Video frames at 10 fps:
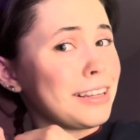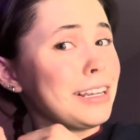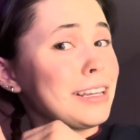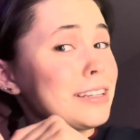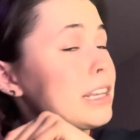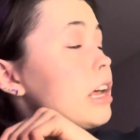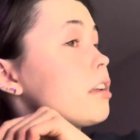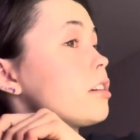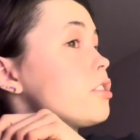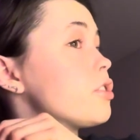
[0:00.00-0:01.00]
that's not a
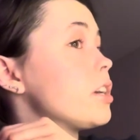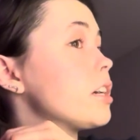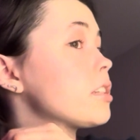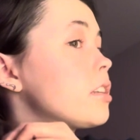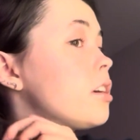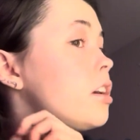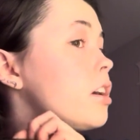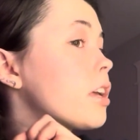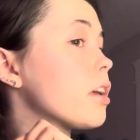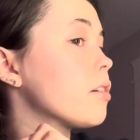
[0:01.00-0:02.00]
country accent.
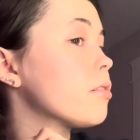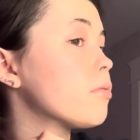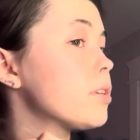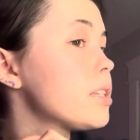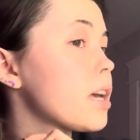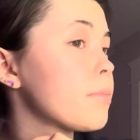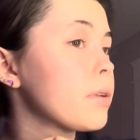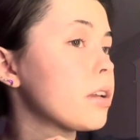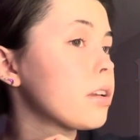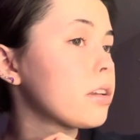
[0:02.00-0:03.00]
Okay, what is
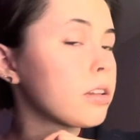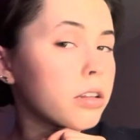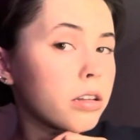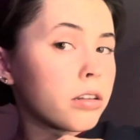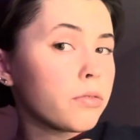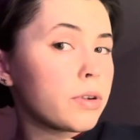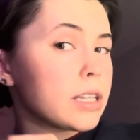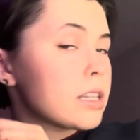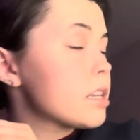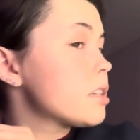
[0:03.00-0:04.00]
happening?
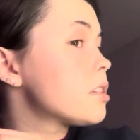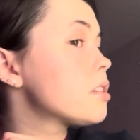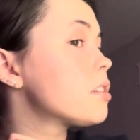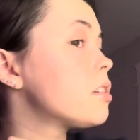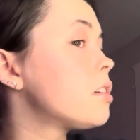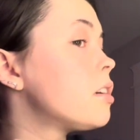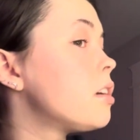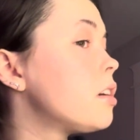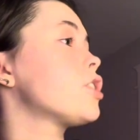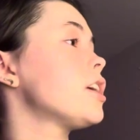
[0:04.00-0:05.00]
What's this.
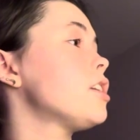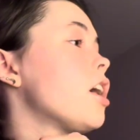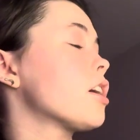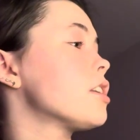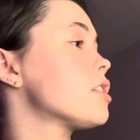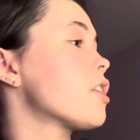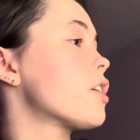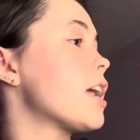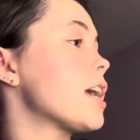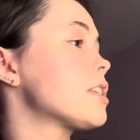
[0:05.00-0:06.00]
Should I talk in a southern
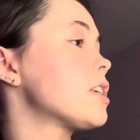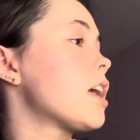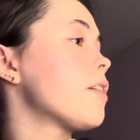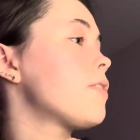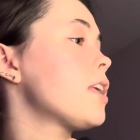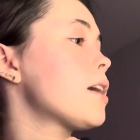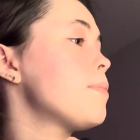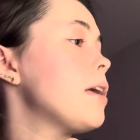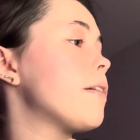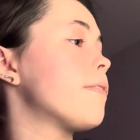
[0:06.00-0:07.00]
accent? I feel like I'm
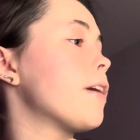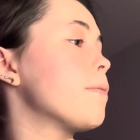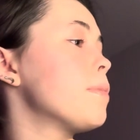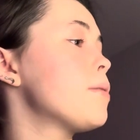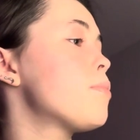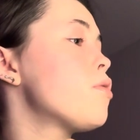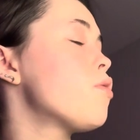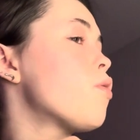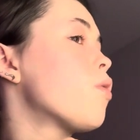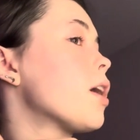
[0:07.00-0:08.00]
gonna offend people
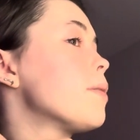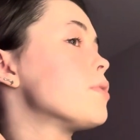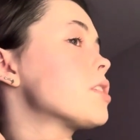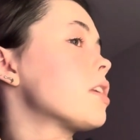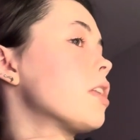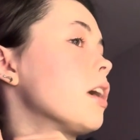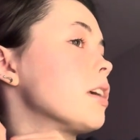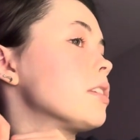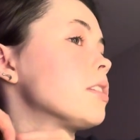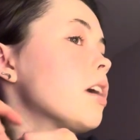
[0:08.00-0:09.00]
or I'm just gonna like
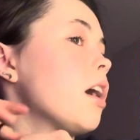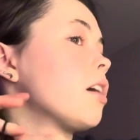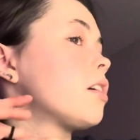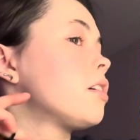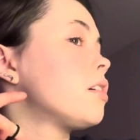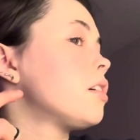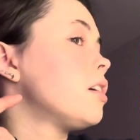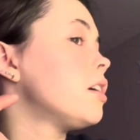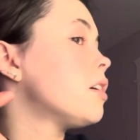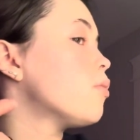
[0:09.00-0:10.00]
suck.
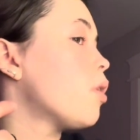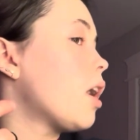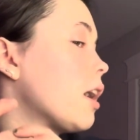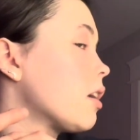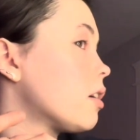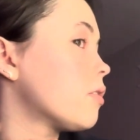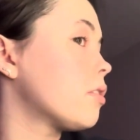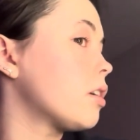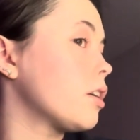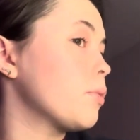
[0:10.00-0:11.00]
Well,
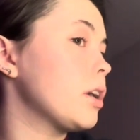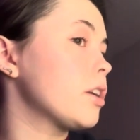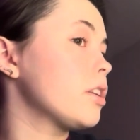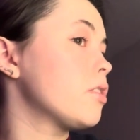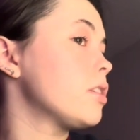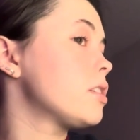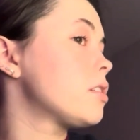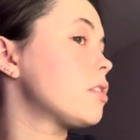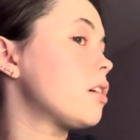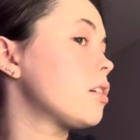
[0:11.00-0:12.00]
I, I we already know I
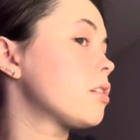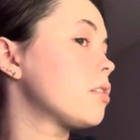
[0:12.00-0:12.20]
suck.